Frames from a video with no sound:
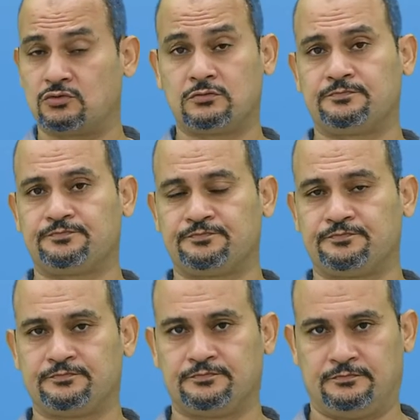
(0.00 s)
Or 4
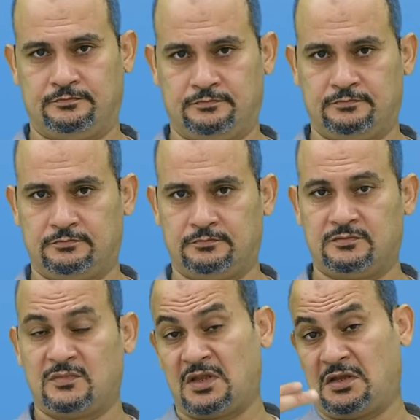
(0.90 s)
exits. The one
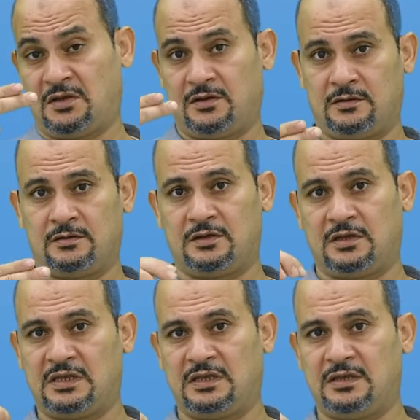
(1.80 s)
we came
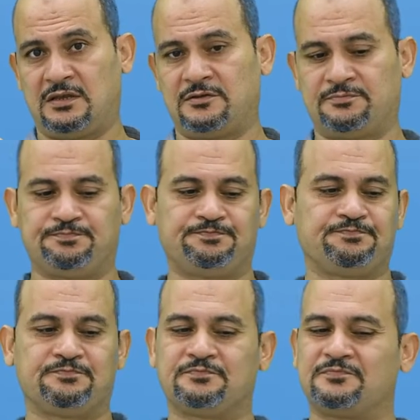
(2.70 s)
through, and
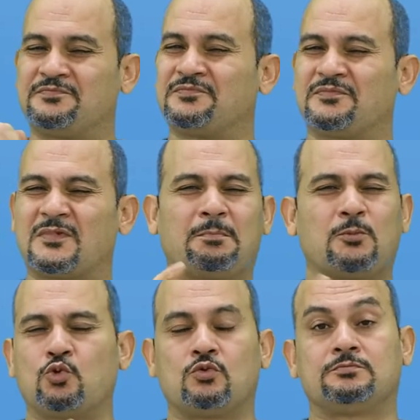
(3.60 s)
we have 4
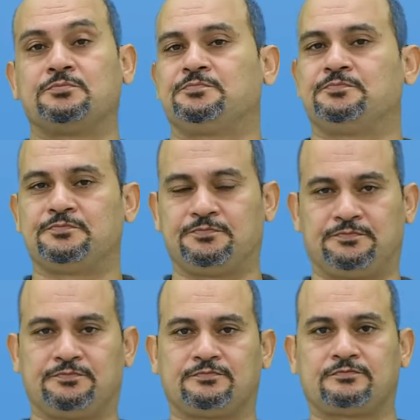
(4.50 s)
exits
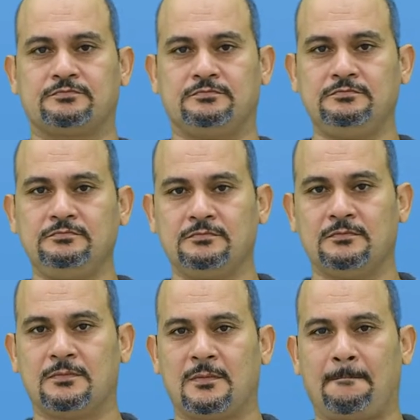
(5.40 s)
to
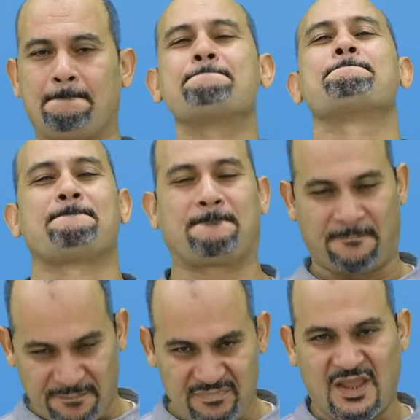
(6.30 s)
take.
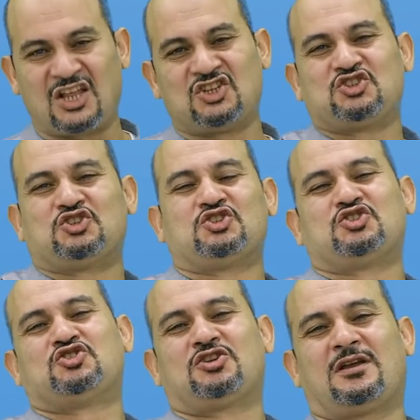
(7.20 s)
And for in this
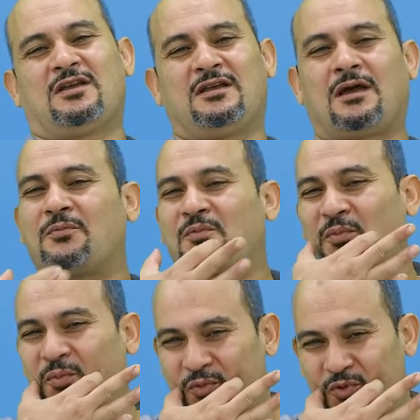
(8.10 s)
example,
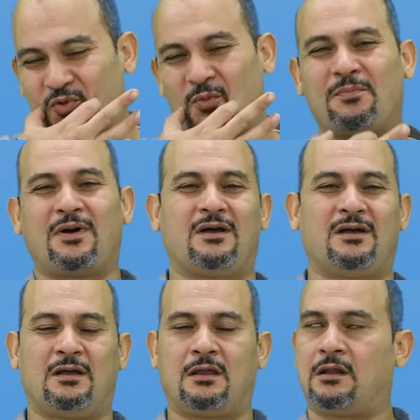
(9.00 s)
we're
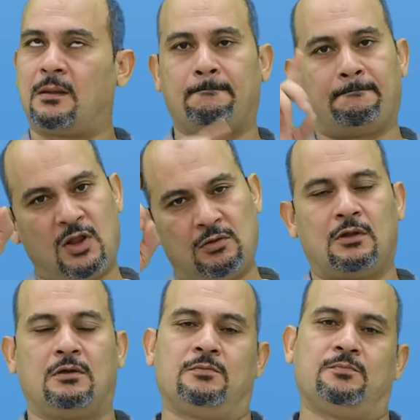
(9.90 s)
going with the second
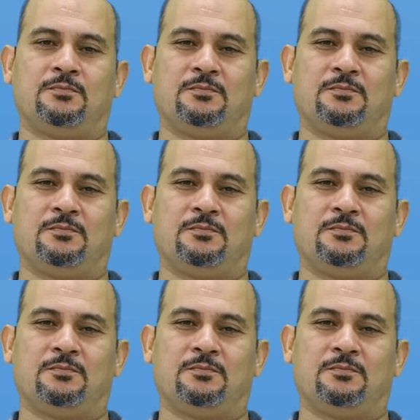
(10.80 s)
exit.